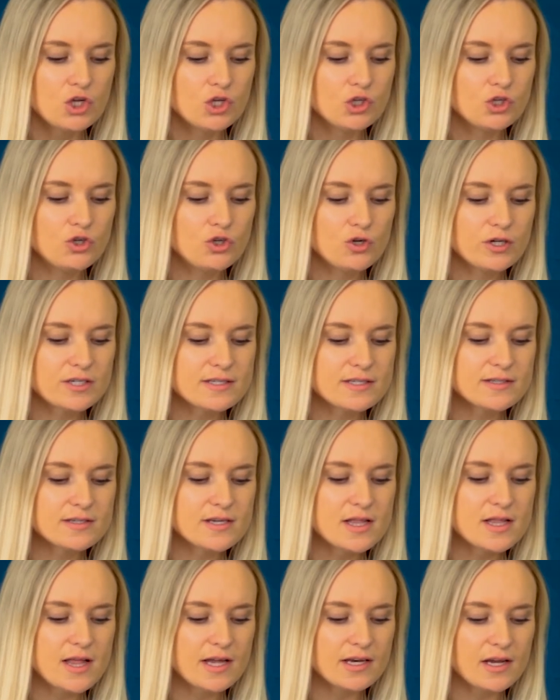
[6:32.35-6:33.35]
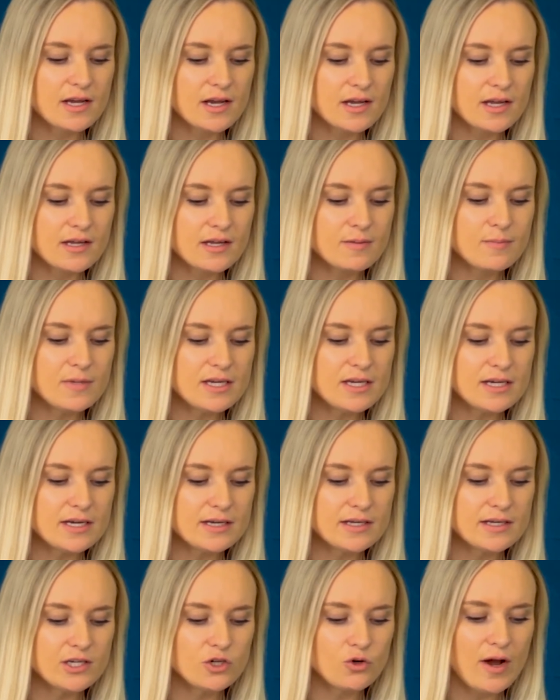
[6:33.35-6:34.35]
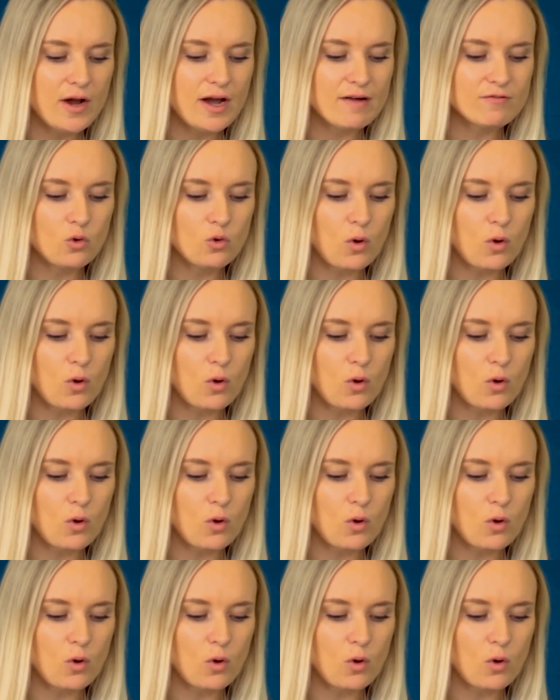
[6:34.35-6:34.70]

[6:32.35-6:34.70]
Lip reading: You can see that immediately you have your